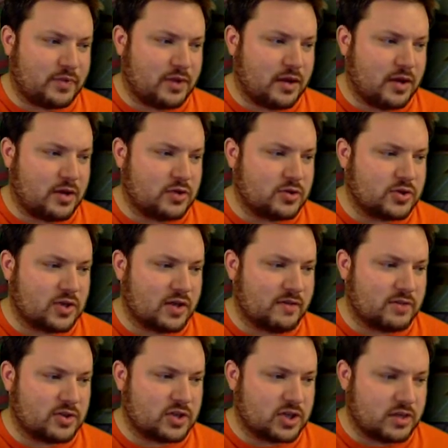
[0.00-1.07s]
Uh, you still have
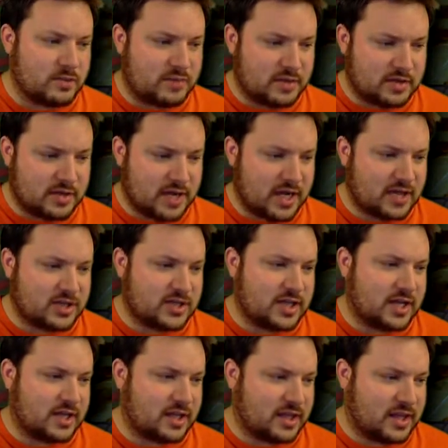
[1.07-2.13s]
the jump and dash
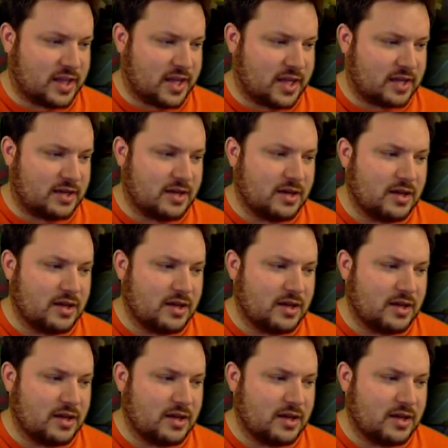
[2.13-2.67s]
attack like that,